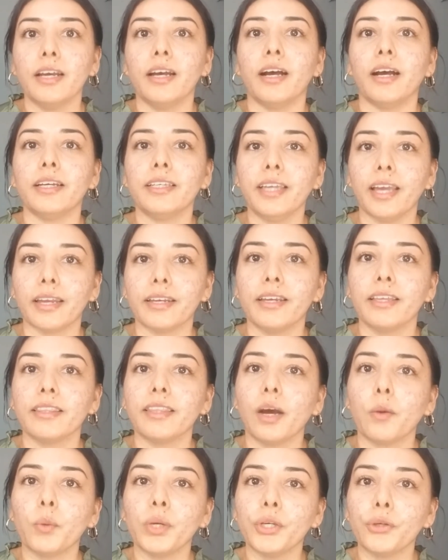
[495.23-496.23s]
Again,
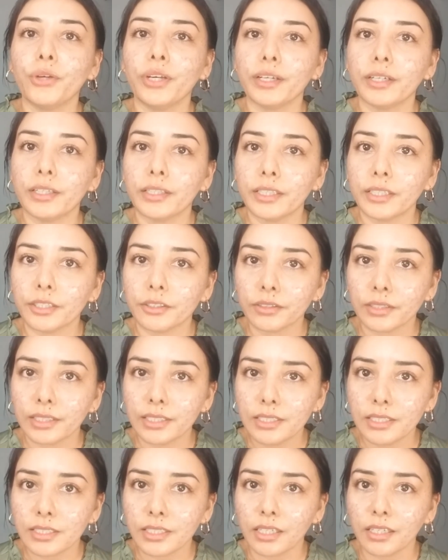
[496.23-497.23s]
that way you can clearly
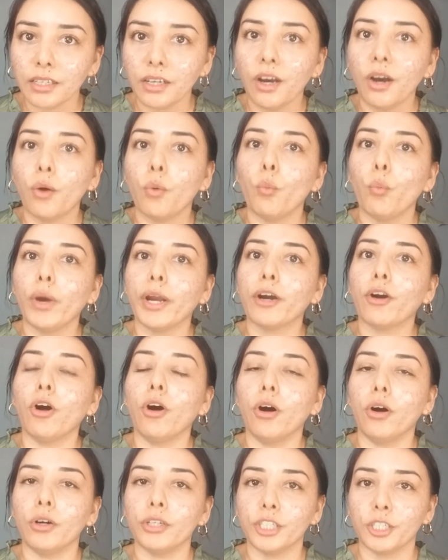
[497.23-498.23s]
see where
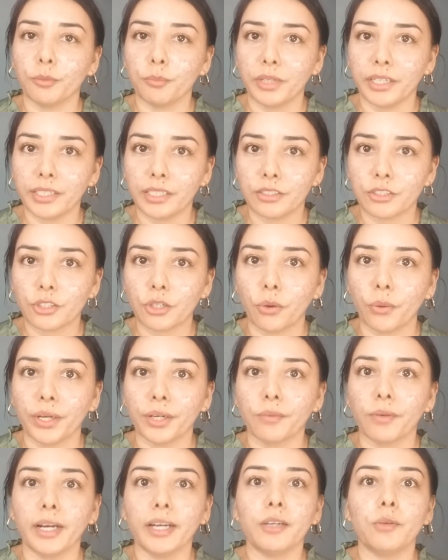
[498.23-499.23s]
all your money is going,
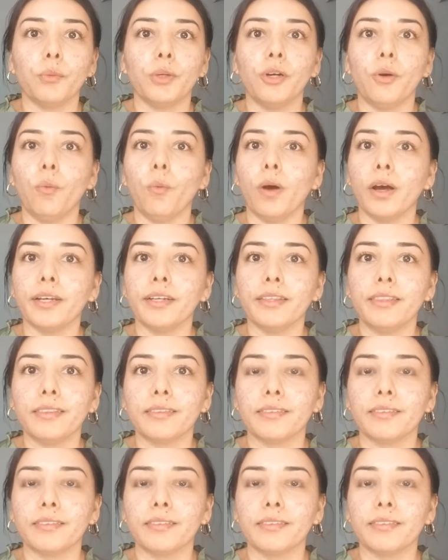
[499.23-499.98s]
right? We don't want to...